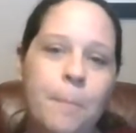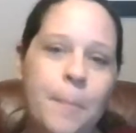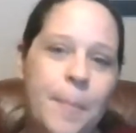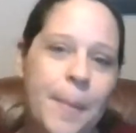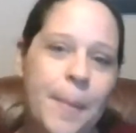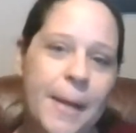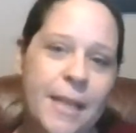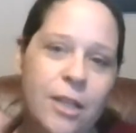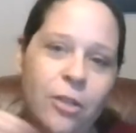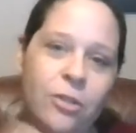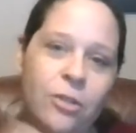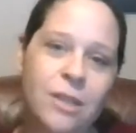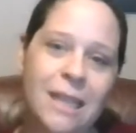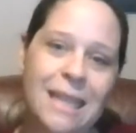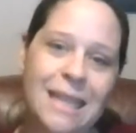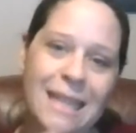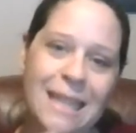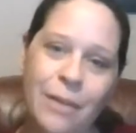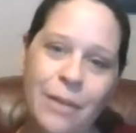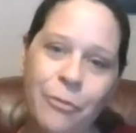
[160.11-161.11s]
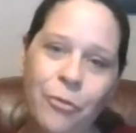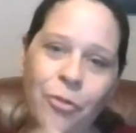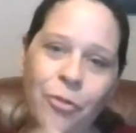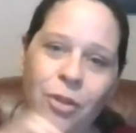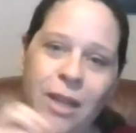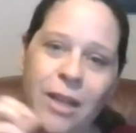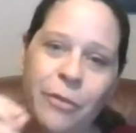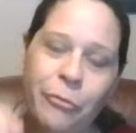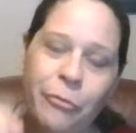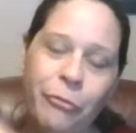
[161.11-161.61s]
But your
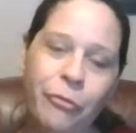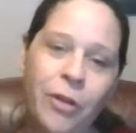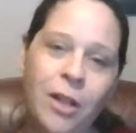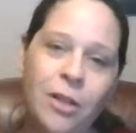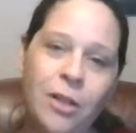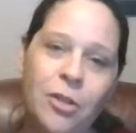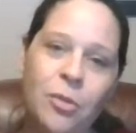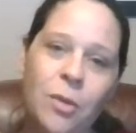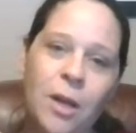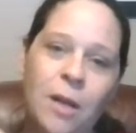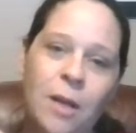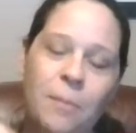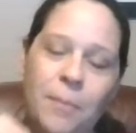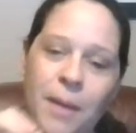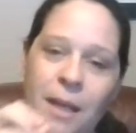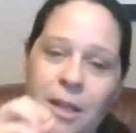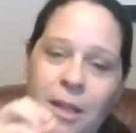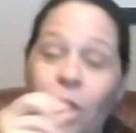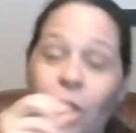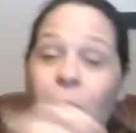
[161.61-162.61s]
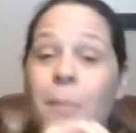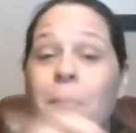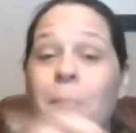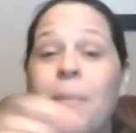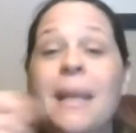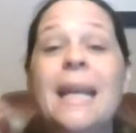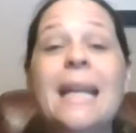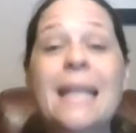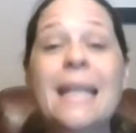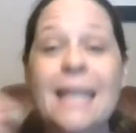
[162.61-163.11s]
delivery and follow-up, your
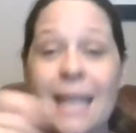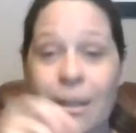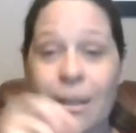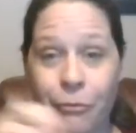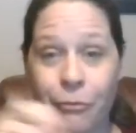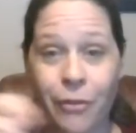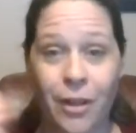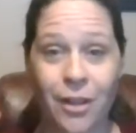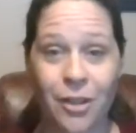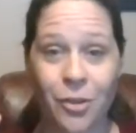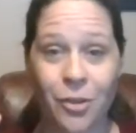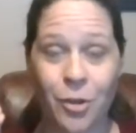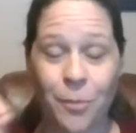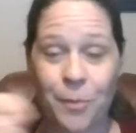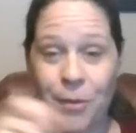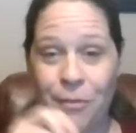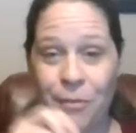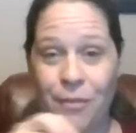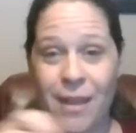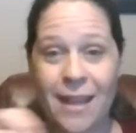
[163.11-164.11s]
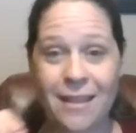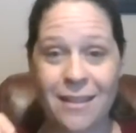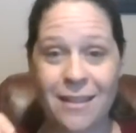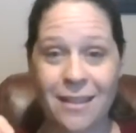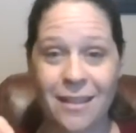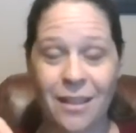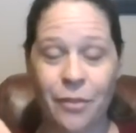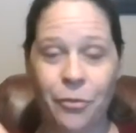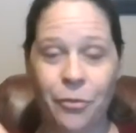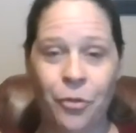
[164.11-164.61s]
immediate follow-up of that
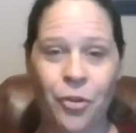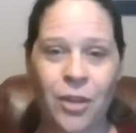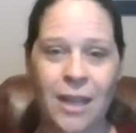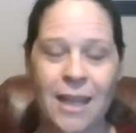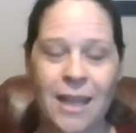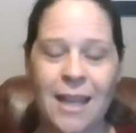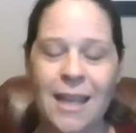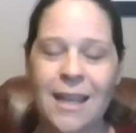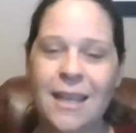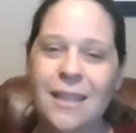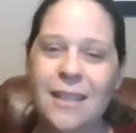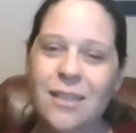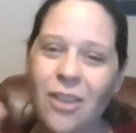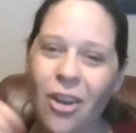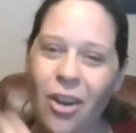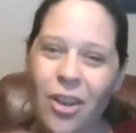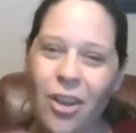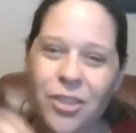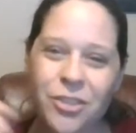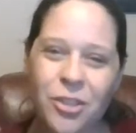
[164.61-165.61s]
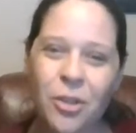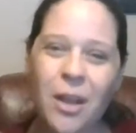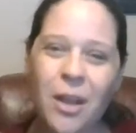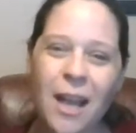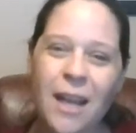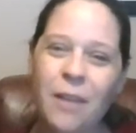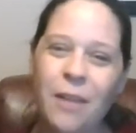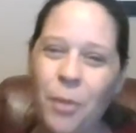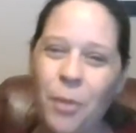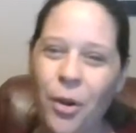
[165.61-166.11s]
delivery is also
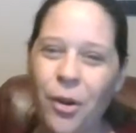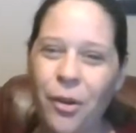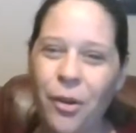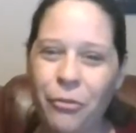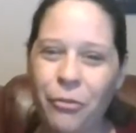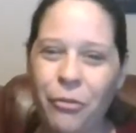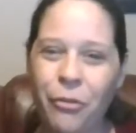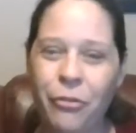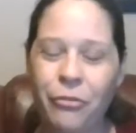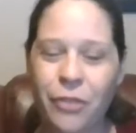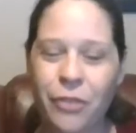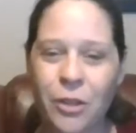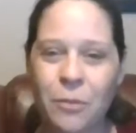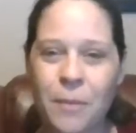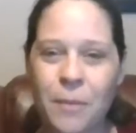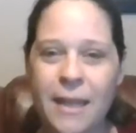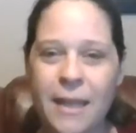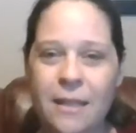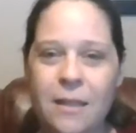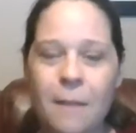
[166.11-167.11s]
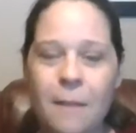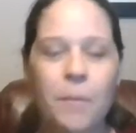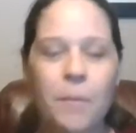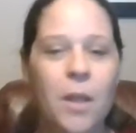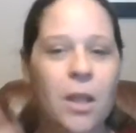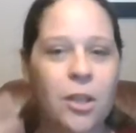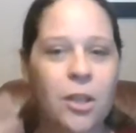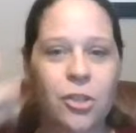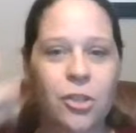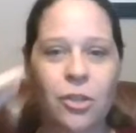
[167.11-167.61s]
kind of part of fulfillment.
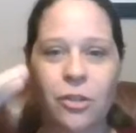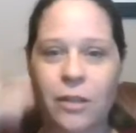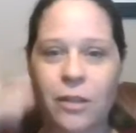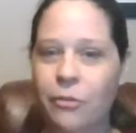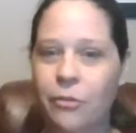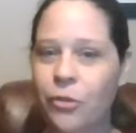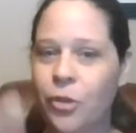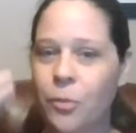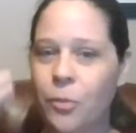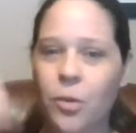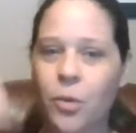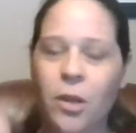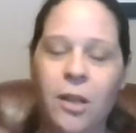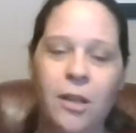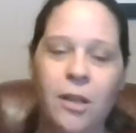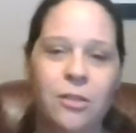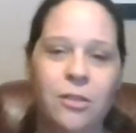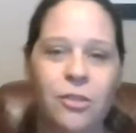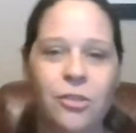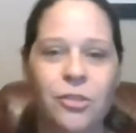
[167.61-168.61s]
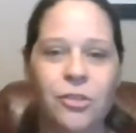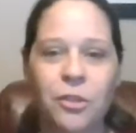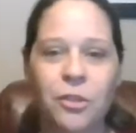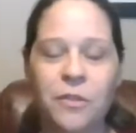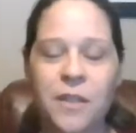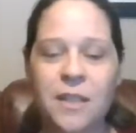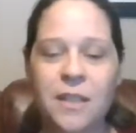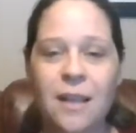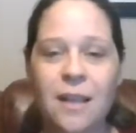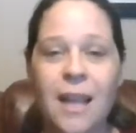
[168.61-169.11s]
You deliver a product or
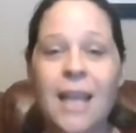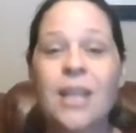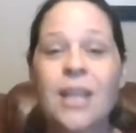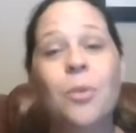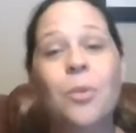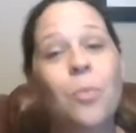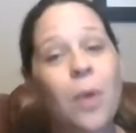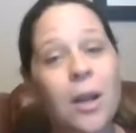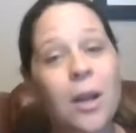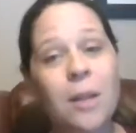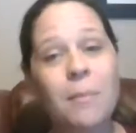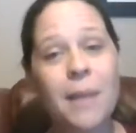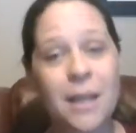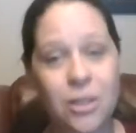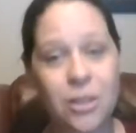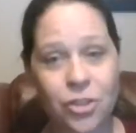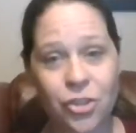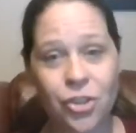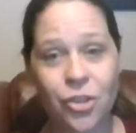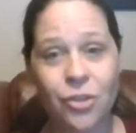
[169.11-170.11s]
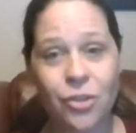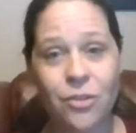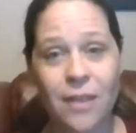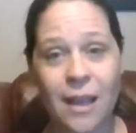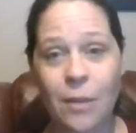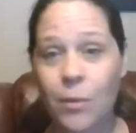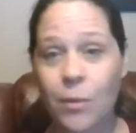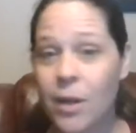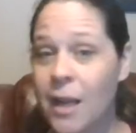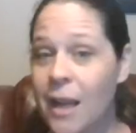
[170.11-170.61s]
service, you want to make sure
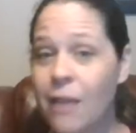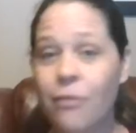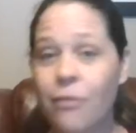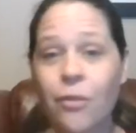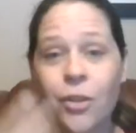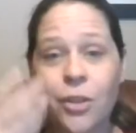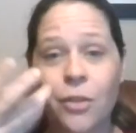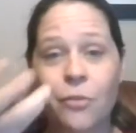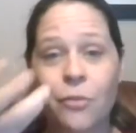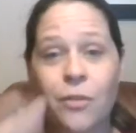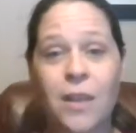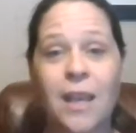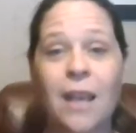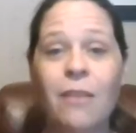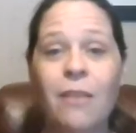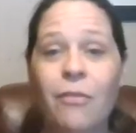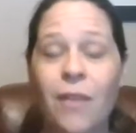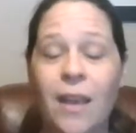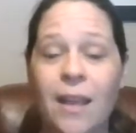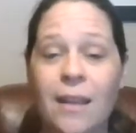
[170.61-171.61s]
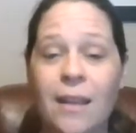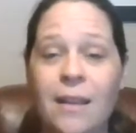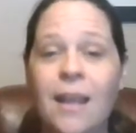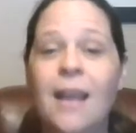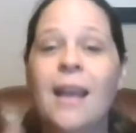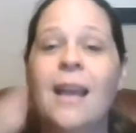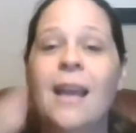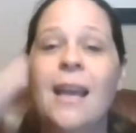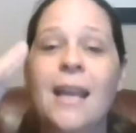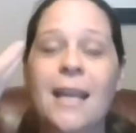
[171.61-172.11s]
that whatever you've given
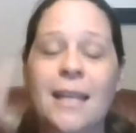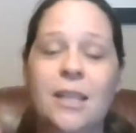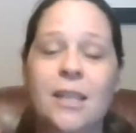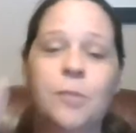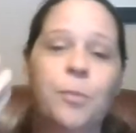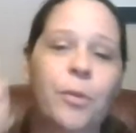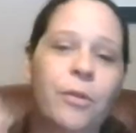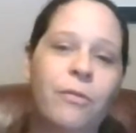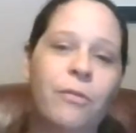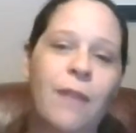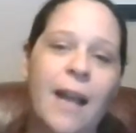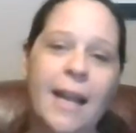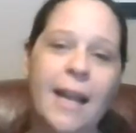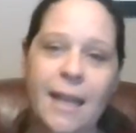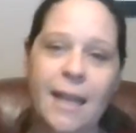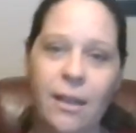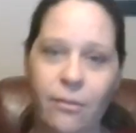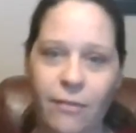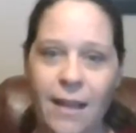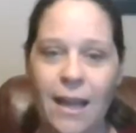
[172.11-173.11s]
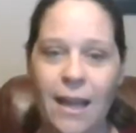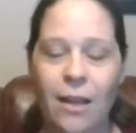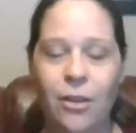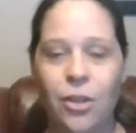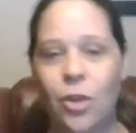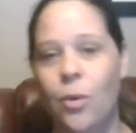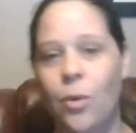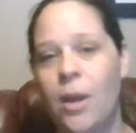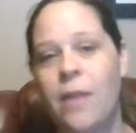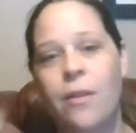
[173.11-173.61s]
is providing
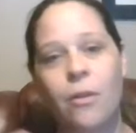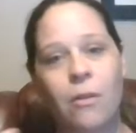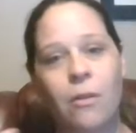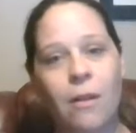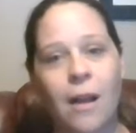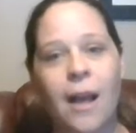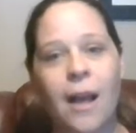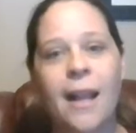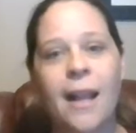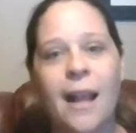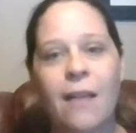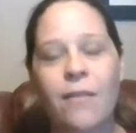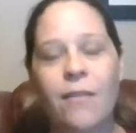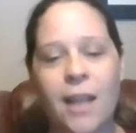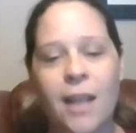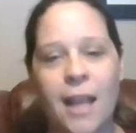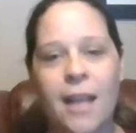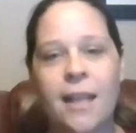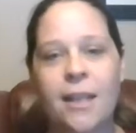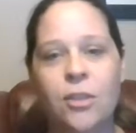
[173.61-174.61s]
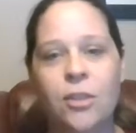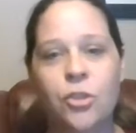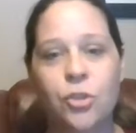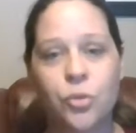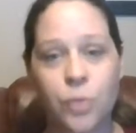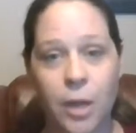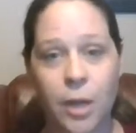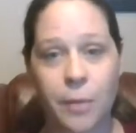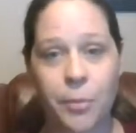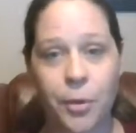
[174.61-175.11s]
value and they're not having any
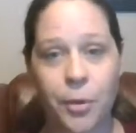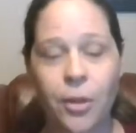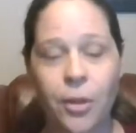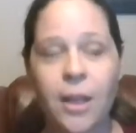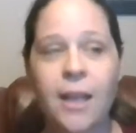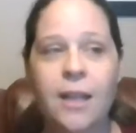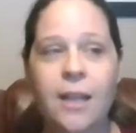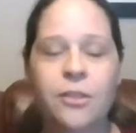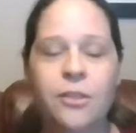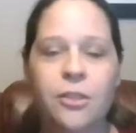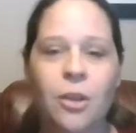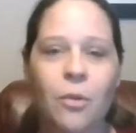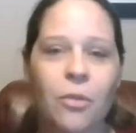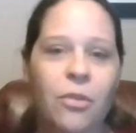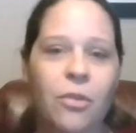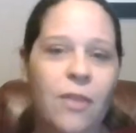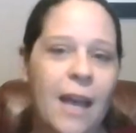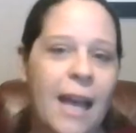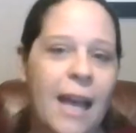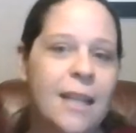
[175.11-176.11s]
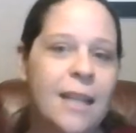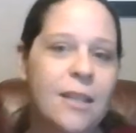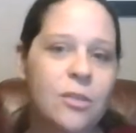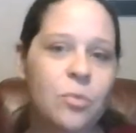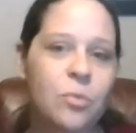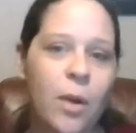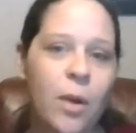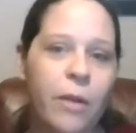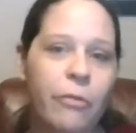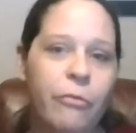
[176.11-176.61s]
trouble. So that is
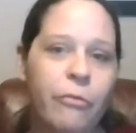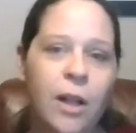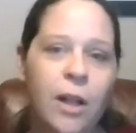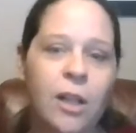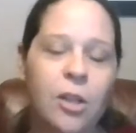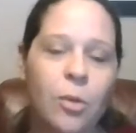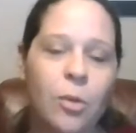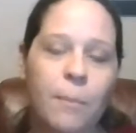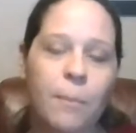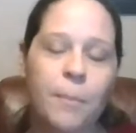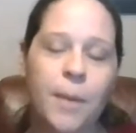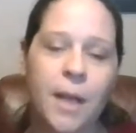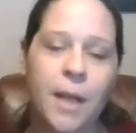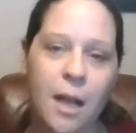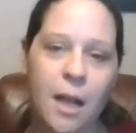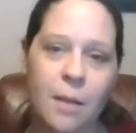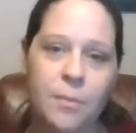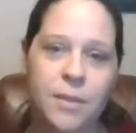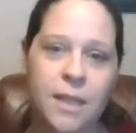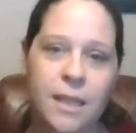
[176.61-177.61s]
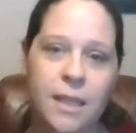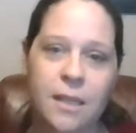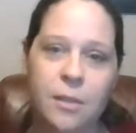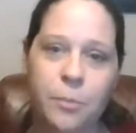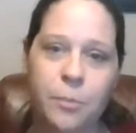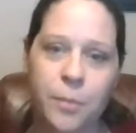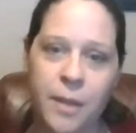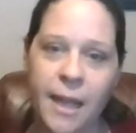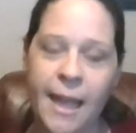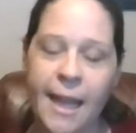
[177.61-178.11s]
where follow-up comes into
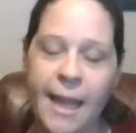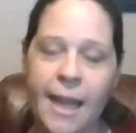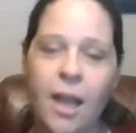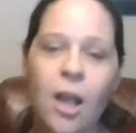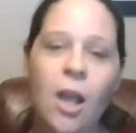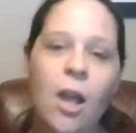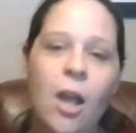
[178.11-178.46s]
play.